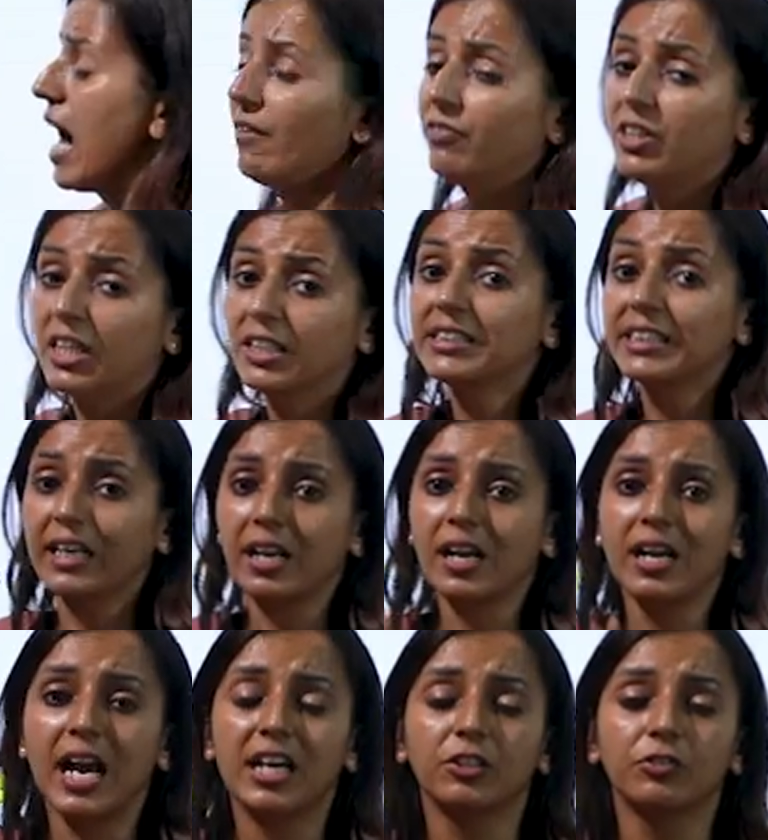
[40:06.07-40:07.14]
have done
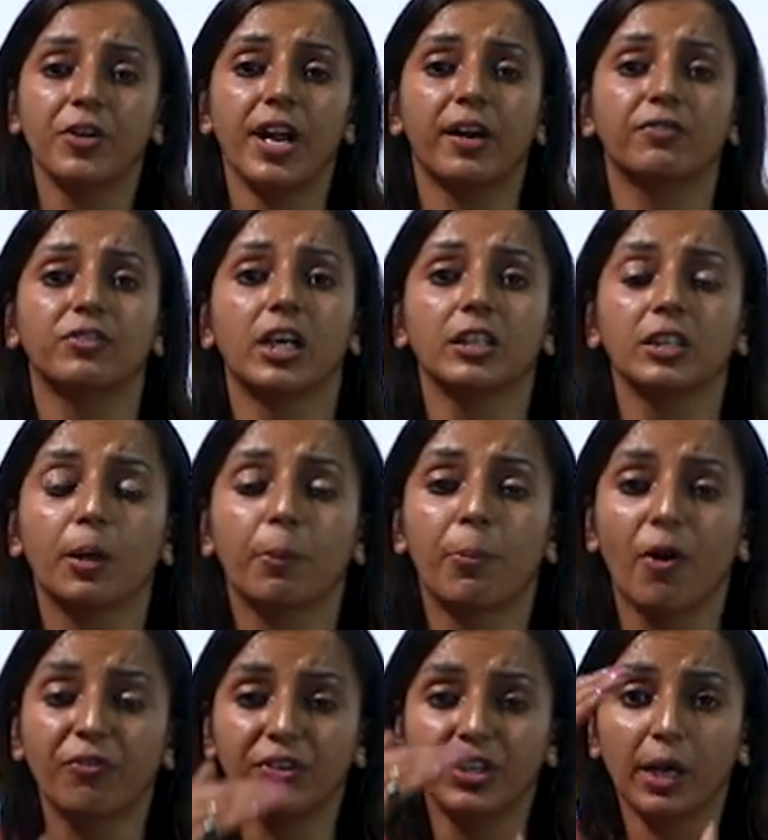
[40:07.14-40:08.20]
the
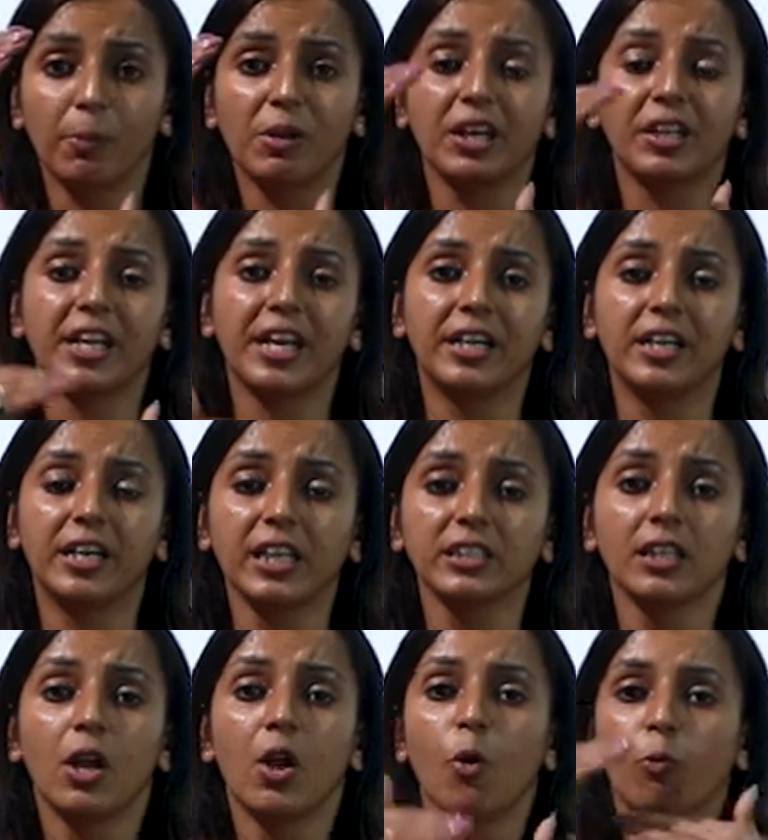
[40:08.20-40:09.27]
profitability
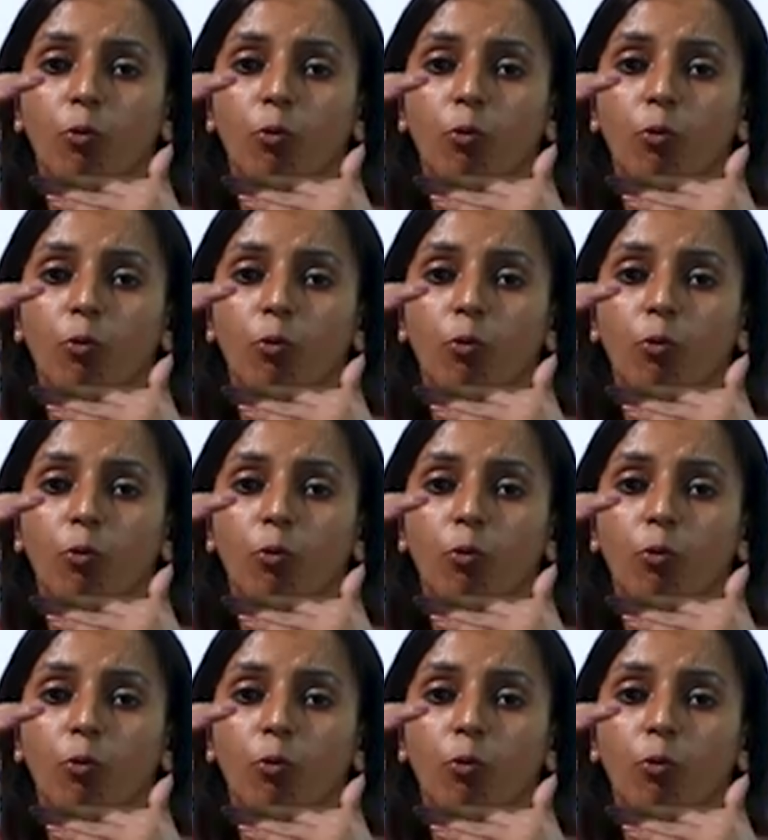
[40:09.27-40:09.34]
index.